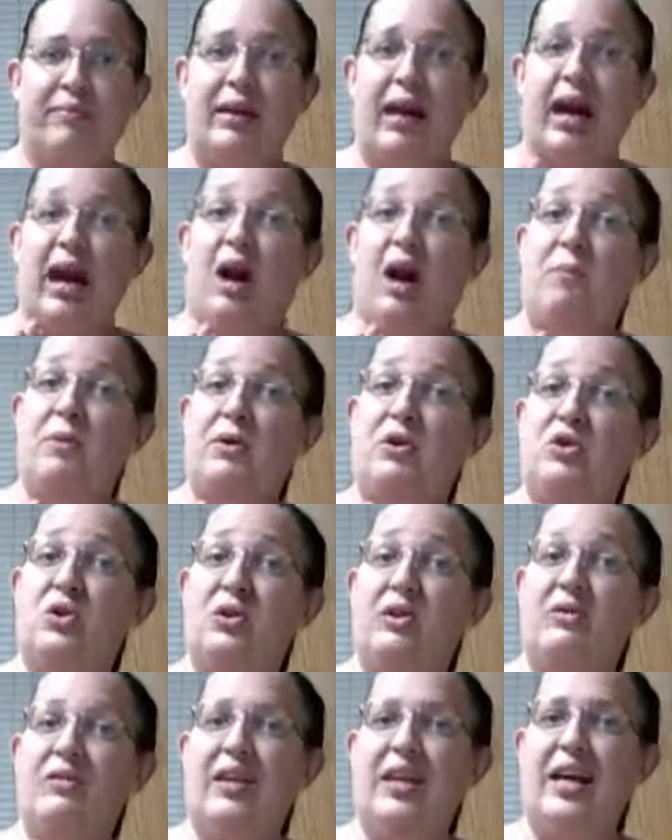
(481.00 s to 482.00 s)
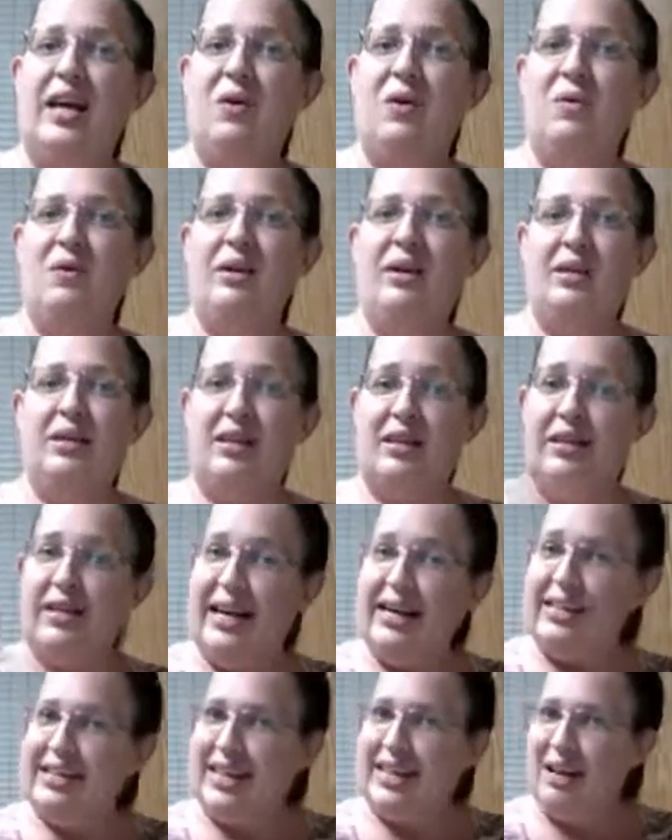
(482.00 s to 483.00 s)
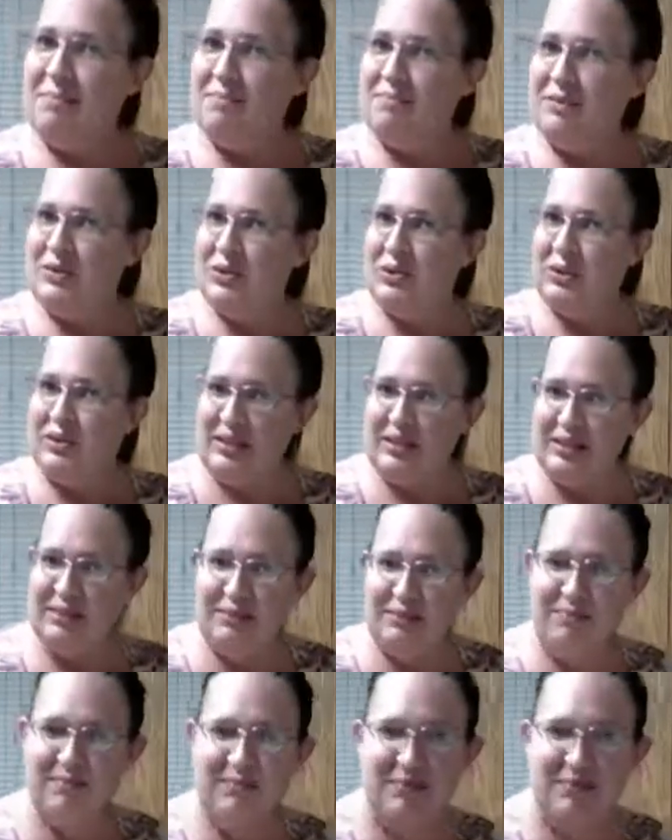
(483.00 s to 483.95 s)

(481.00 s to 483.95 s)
I hope you enjoy the video. Till next time, toodles!